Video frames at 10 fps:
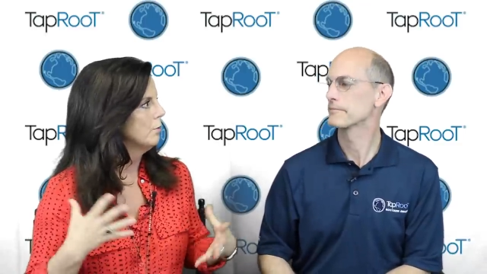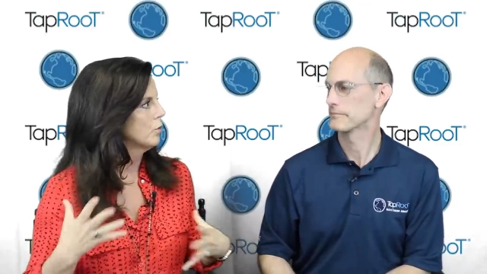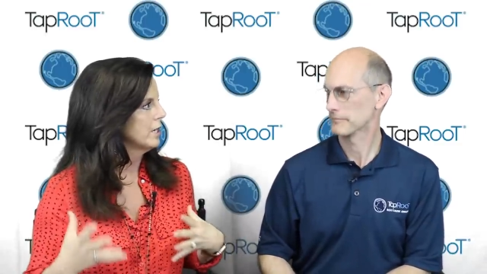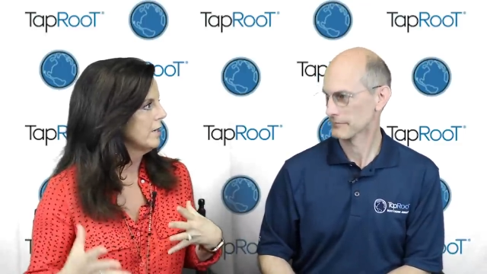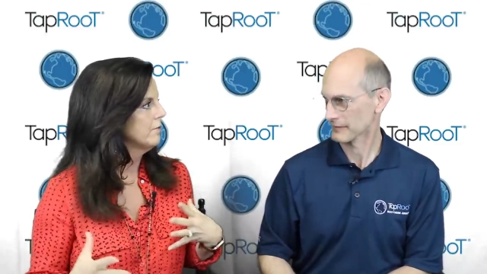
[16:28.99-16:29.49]

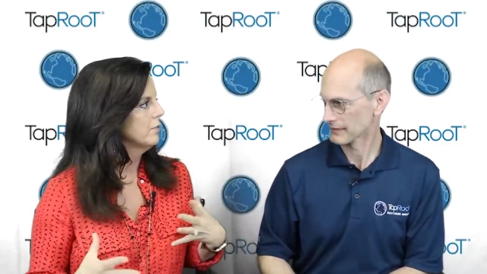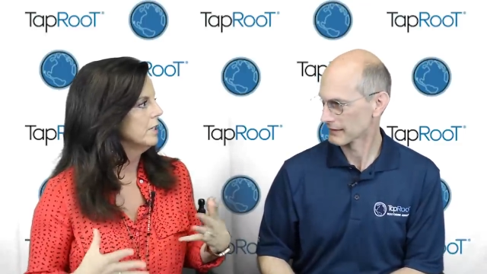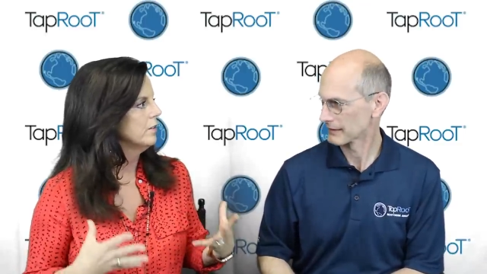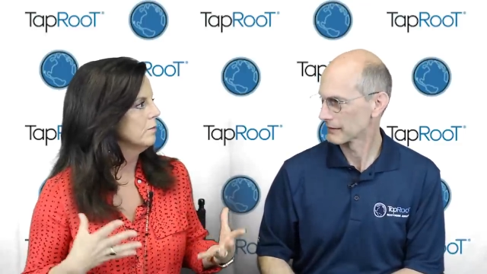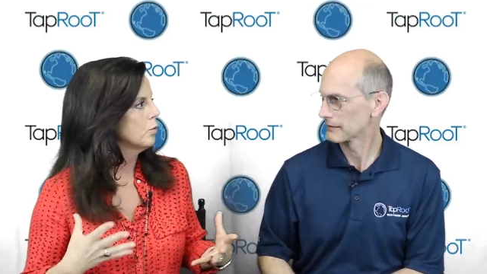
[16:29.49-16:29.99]
Speaker 1: brief
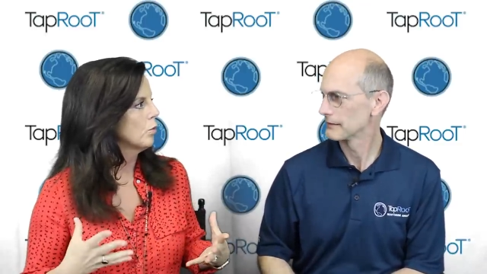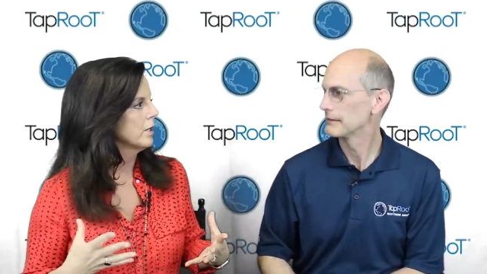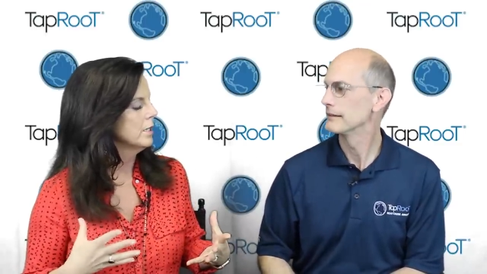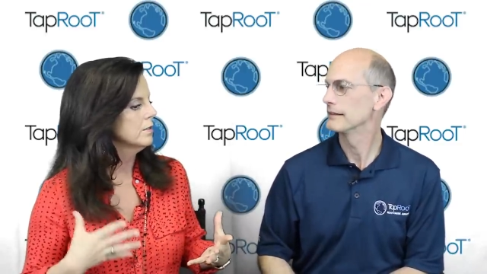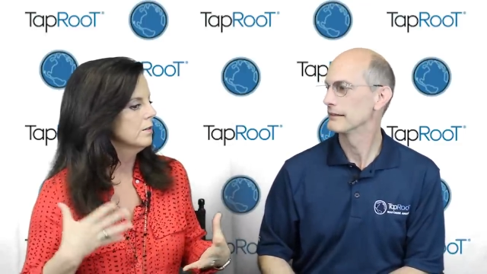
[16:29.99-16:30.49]
is
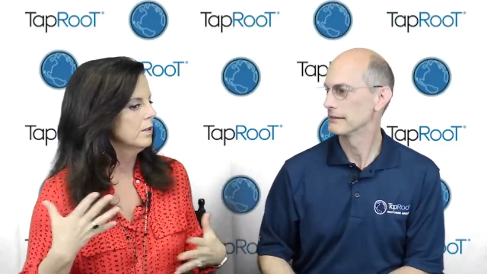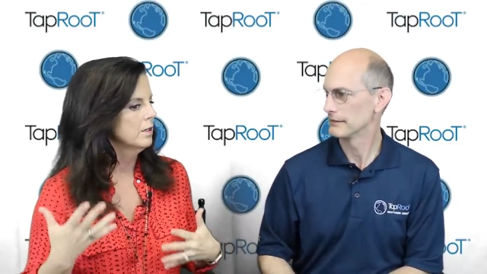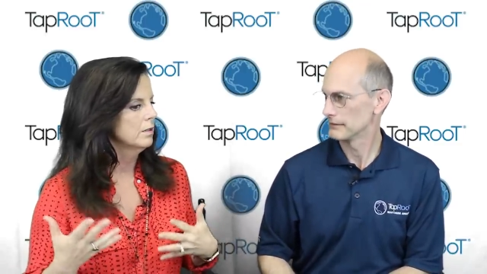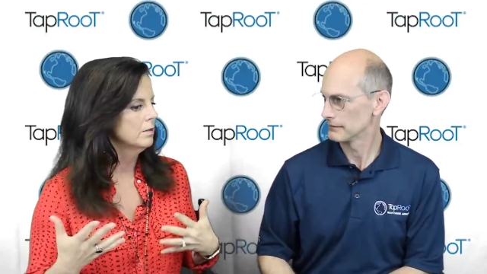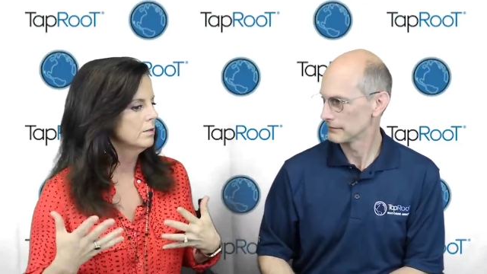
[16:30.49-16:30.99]
important.
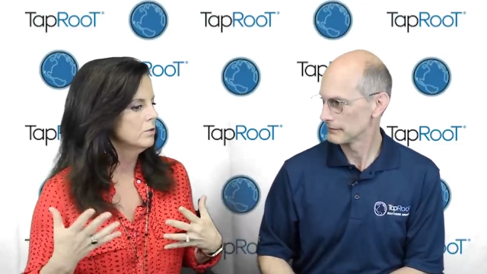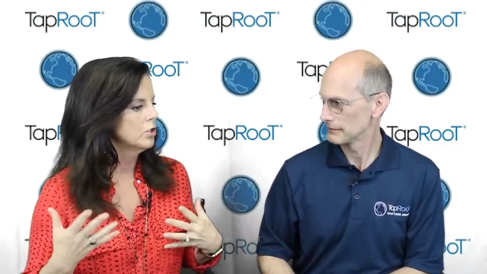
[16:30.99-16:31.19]
The